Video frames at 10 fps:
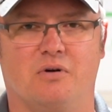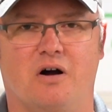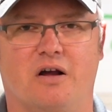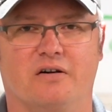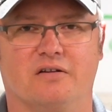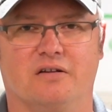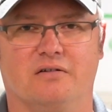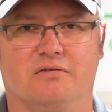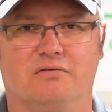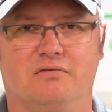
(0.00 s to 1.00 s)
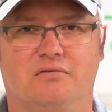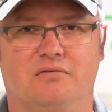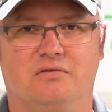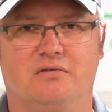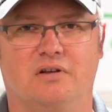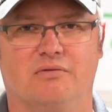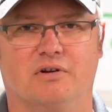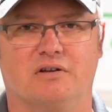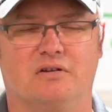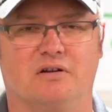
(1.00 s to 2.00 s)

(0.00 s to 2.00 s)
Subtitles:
of water than what